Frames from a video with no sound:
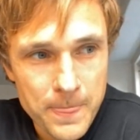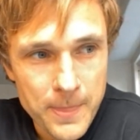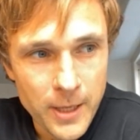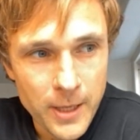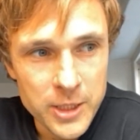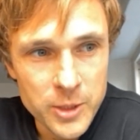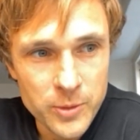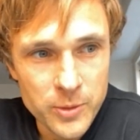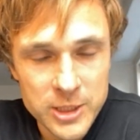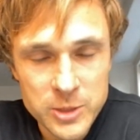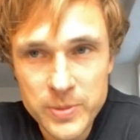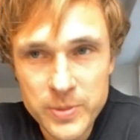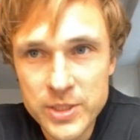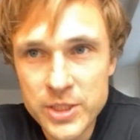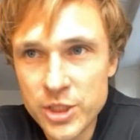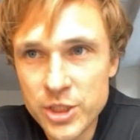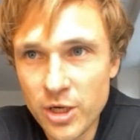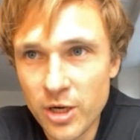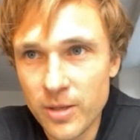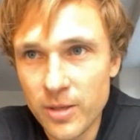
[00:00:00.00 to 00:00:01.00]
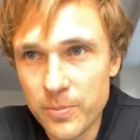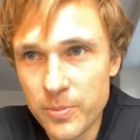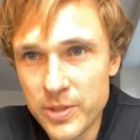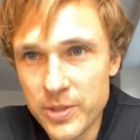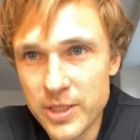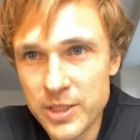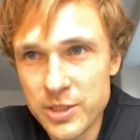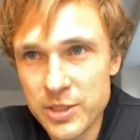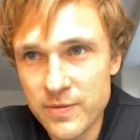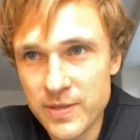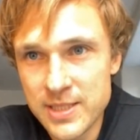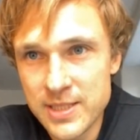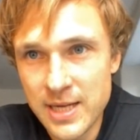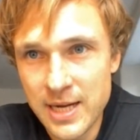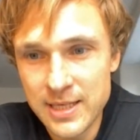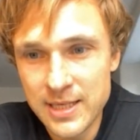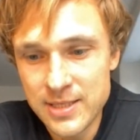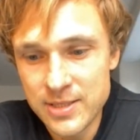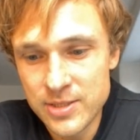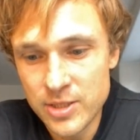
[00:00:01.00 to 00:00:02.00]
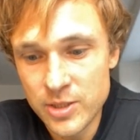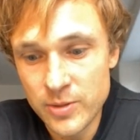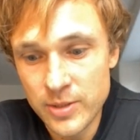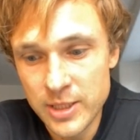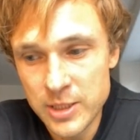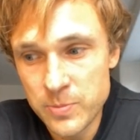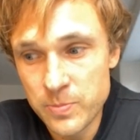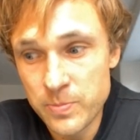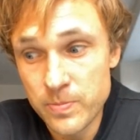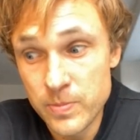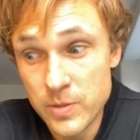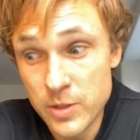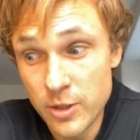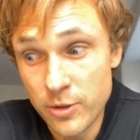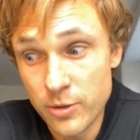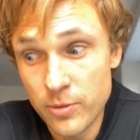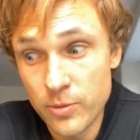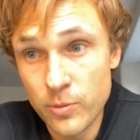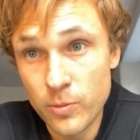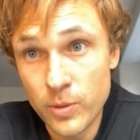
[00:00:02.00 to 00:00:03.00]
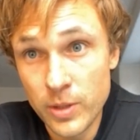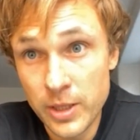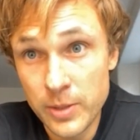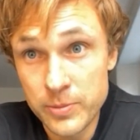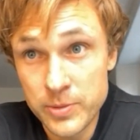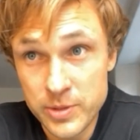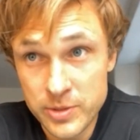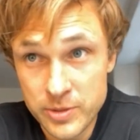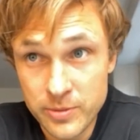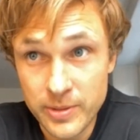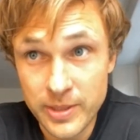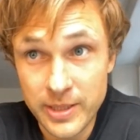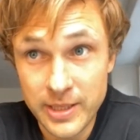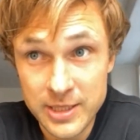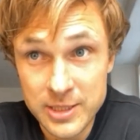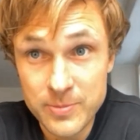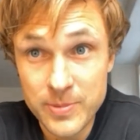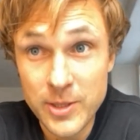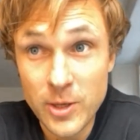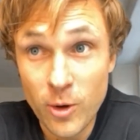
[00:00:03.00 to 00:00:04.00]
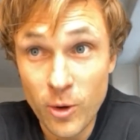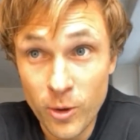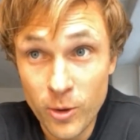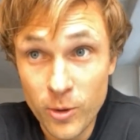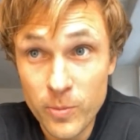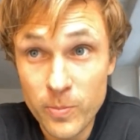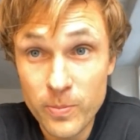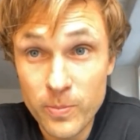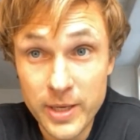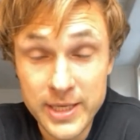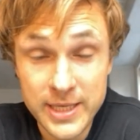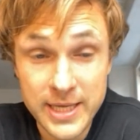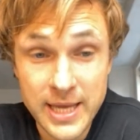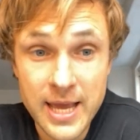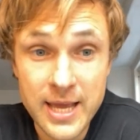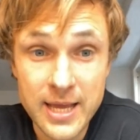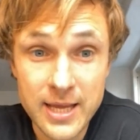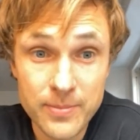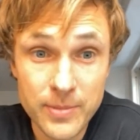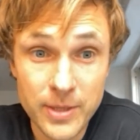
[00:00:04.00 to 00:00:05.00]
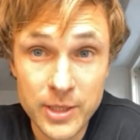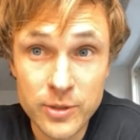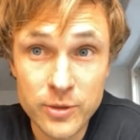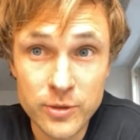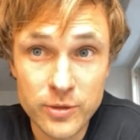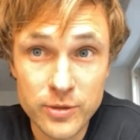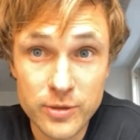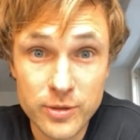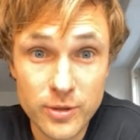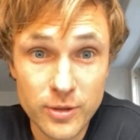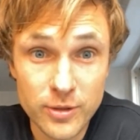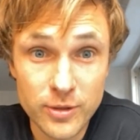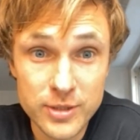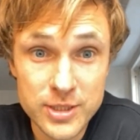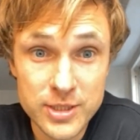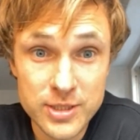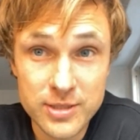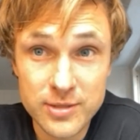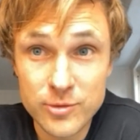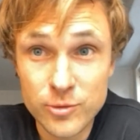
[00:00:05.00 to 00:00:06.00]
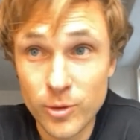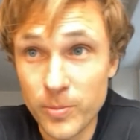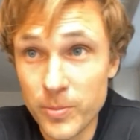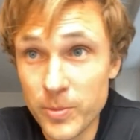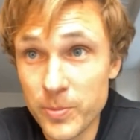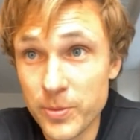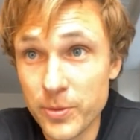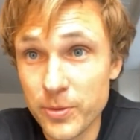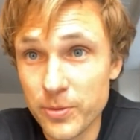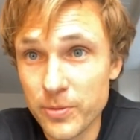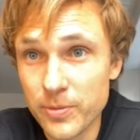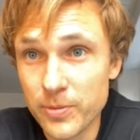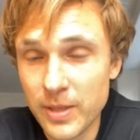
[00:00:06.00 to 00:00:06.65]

I knew I had to be sharp with each of these actors. I knew I had to know what I was doing. I had to be on my game. I could not drop the ball.